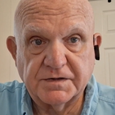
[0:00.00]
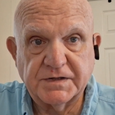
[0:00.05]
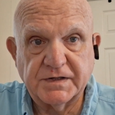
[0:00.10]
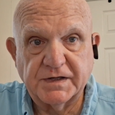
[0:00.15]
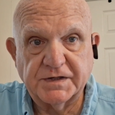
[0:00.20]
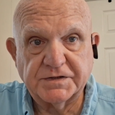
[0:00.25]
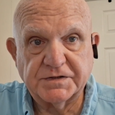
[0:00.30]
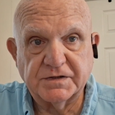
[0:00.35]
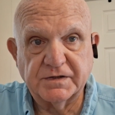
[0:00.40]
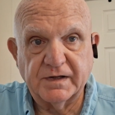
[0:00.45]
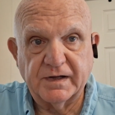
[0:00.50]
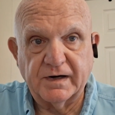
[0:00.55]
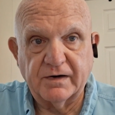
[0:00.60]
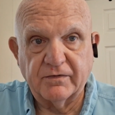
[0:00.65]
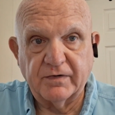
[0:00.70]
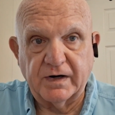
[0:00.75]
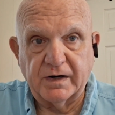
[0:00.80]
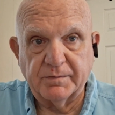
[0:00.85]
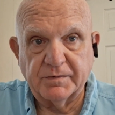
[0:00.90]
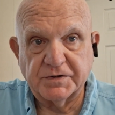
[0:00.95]
chasing that
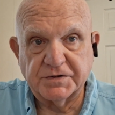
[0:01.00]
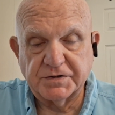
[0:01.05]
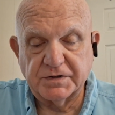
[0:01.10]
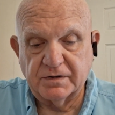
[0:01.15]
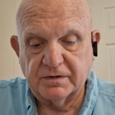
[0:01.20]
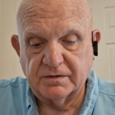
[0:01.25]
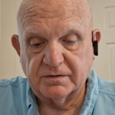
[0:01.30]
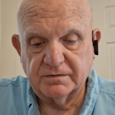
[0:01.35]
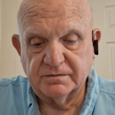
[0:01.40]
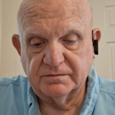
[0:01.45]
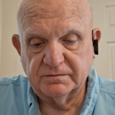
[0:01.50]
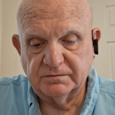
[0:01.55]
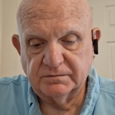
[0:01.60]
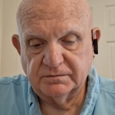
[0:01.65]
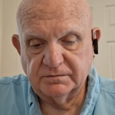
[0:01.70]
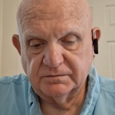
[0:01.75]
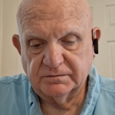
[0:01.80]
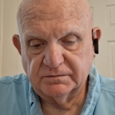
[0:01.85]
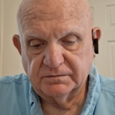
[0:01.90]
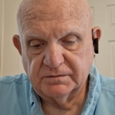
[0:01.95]
rabbit y'all.
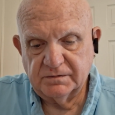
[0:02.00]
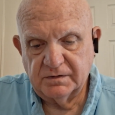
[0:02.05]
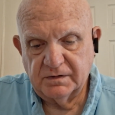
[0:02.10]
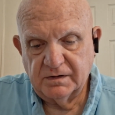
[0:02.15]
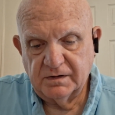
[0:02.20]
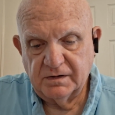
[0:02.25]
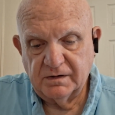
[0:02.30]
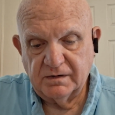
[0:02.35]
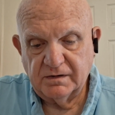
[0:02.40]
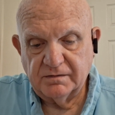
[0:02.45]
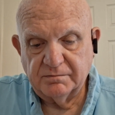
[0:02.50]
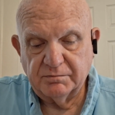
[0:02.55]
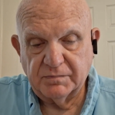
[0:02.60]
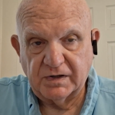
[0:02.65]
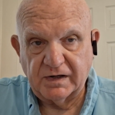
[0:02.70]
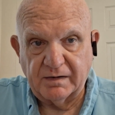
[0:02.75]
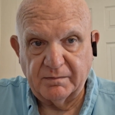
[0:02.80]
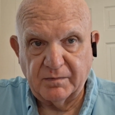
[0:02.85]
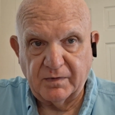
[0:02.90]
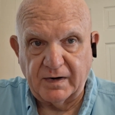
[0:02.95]
but
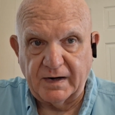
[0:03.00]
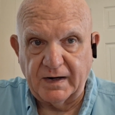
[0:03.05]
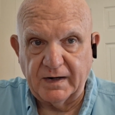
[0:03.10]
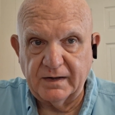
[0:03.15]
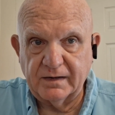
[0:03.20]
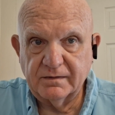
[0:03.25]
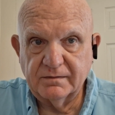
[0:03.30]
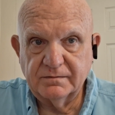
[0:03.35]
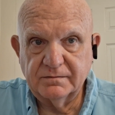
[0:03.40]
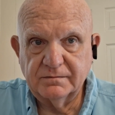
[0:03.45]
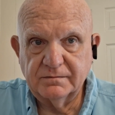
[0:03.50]
I'm right.